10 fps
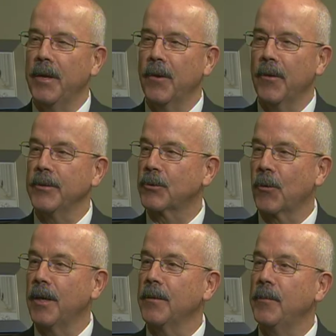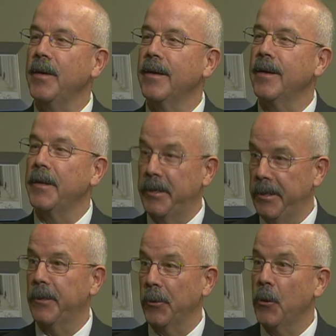here, and it's great to be
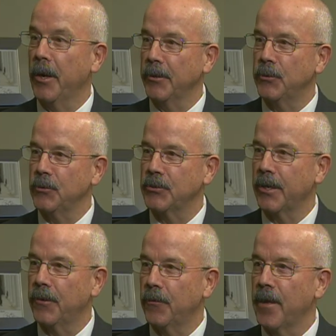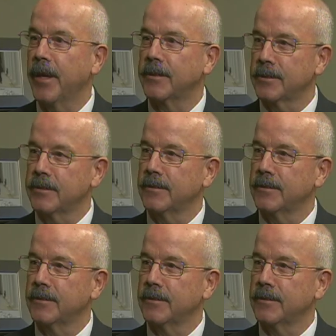an Illinoisan too, Senator. Thanks.